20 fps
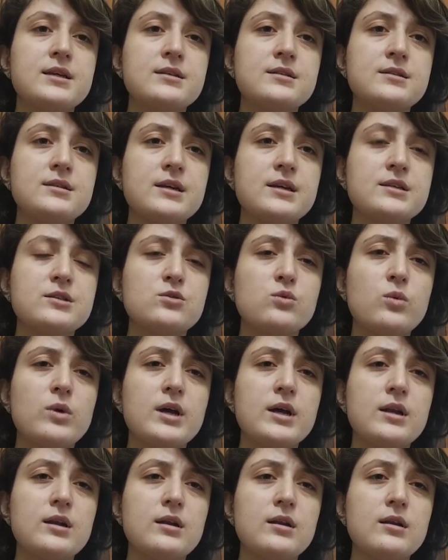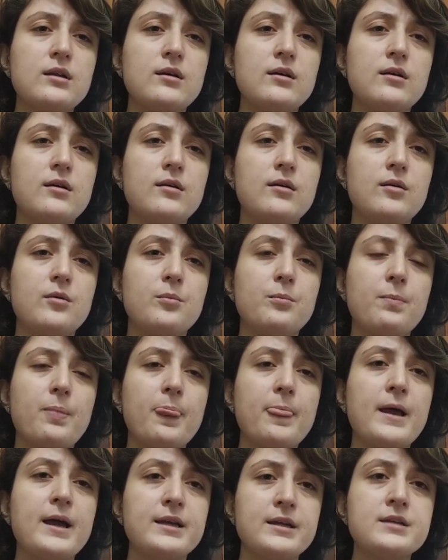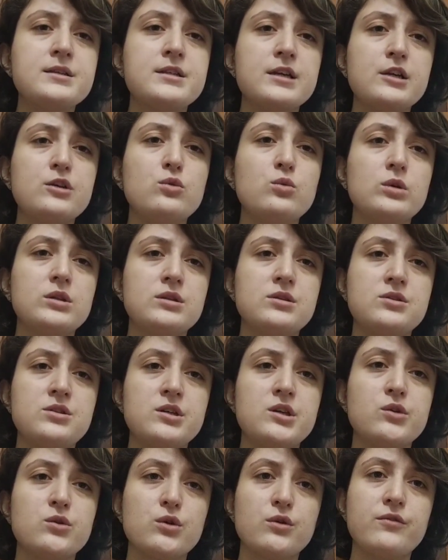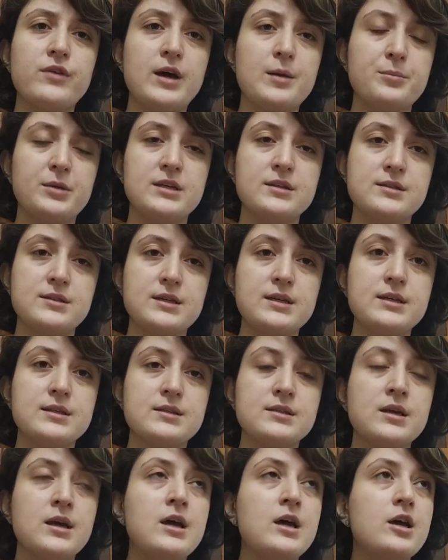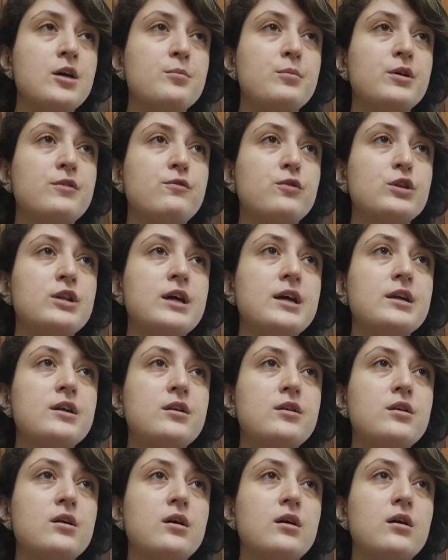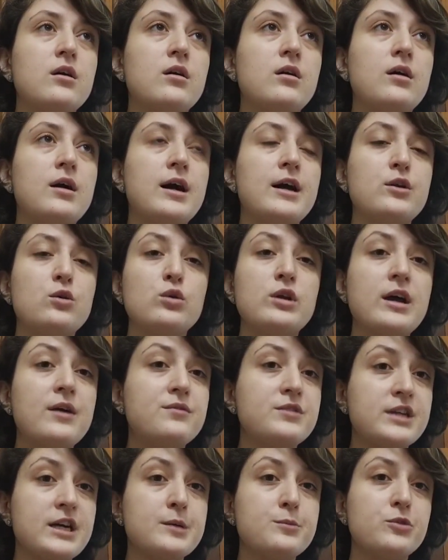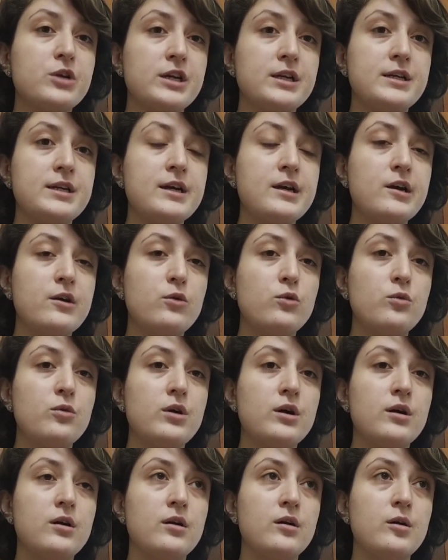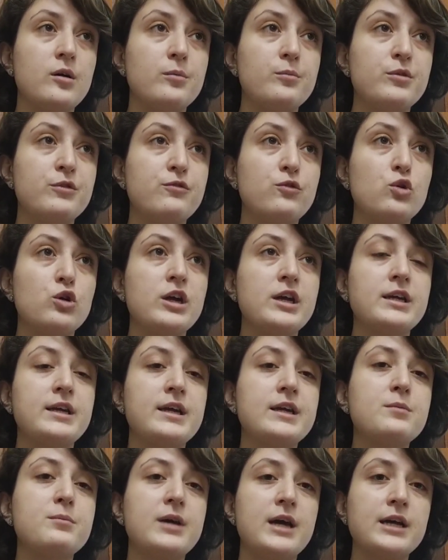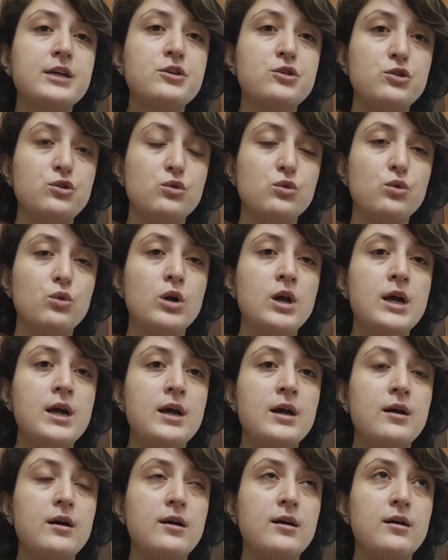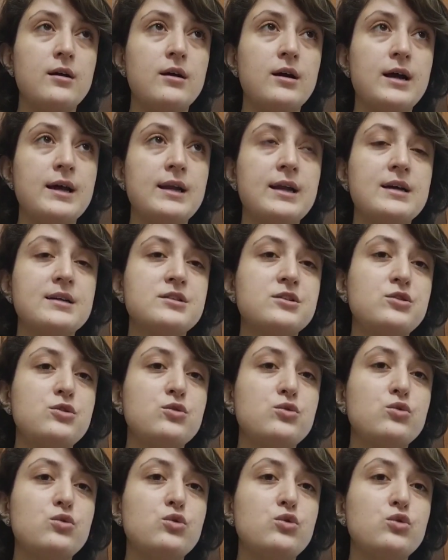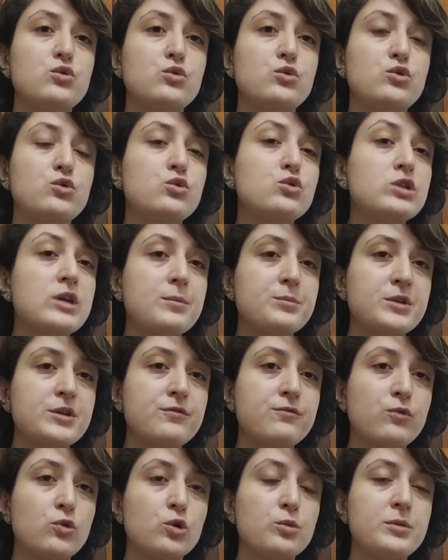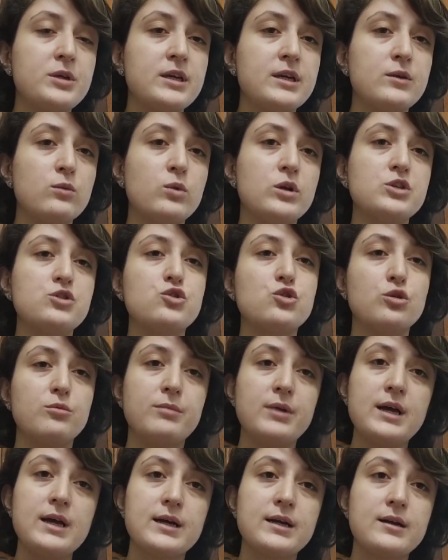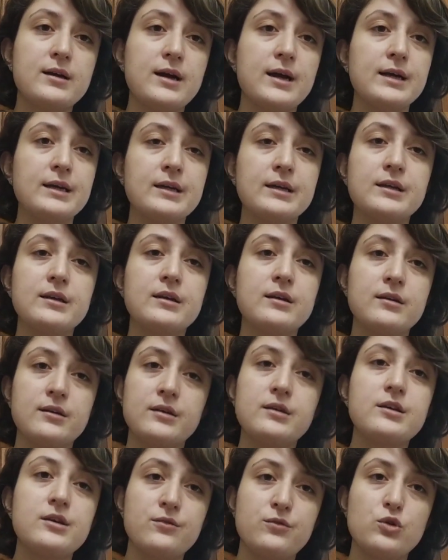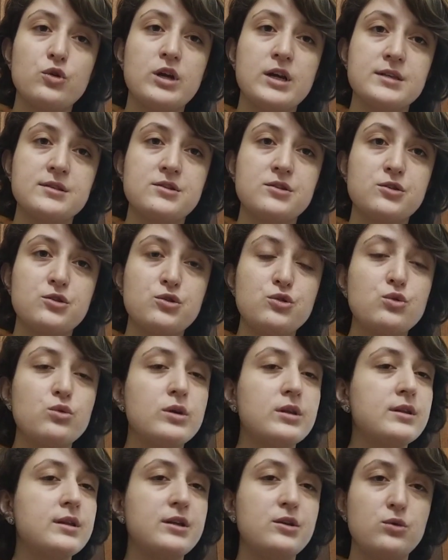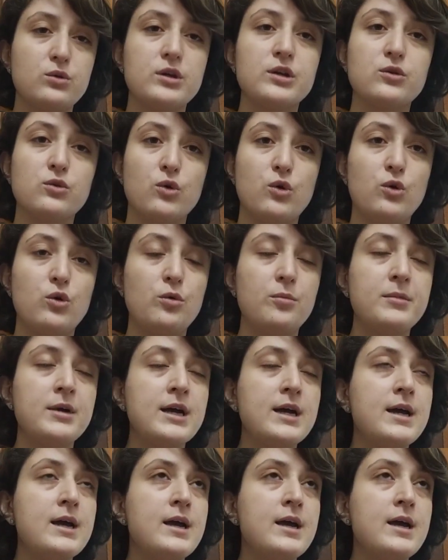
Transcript: says, well, I can tell you what the secret of happiness is, but for that, I don't have time right now. Before I get back to you, I'll ask you to do something for me, and once you're back, I can give your answer to you, and then you can go home.